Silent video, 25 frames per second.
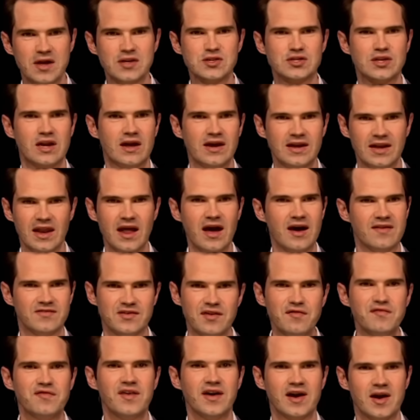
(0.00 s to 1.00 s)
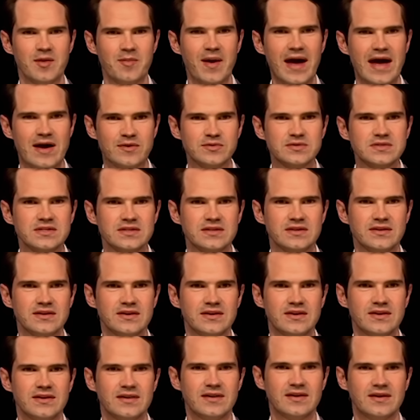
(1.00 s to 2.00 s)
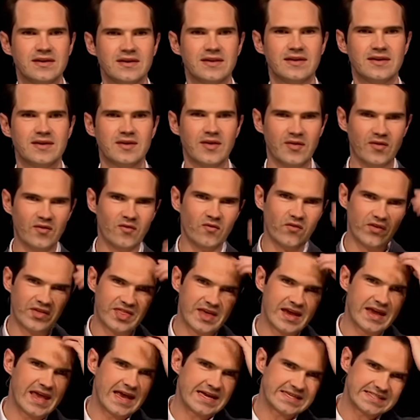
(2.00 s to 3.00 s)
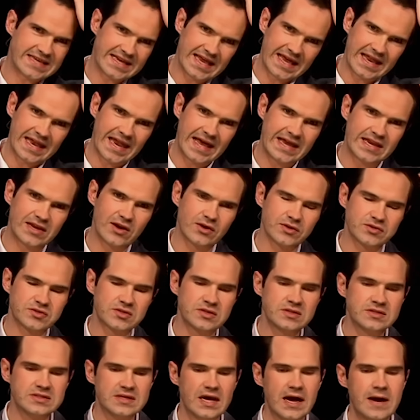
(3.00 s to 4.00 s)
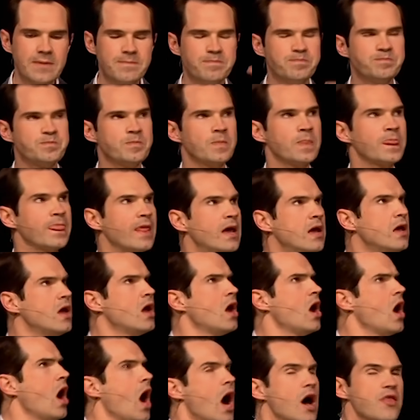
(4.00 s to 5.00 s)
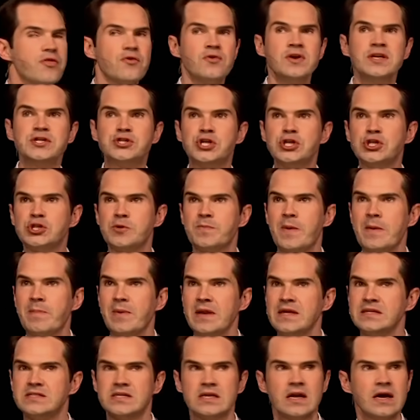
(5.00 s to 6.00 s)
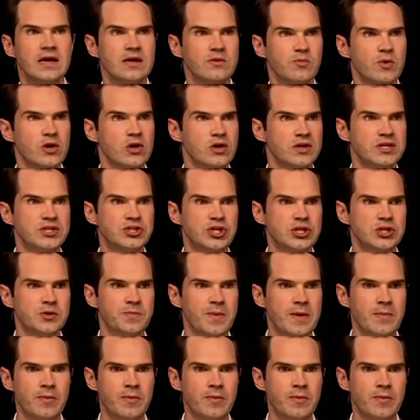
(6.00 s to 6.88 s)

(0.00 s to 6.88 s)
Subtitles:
punchline, laugh. Don't fuck about. You're getting it late nonsense. Are there any ginger people in tonight? We got any ginger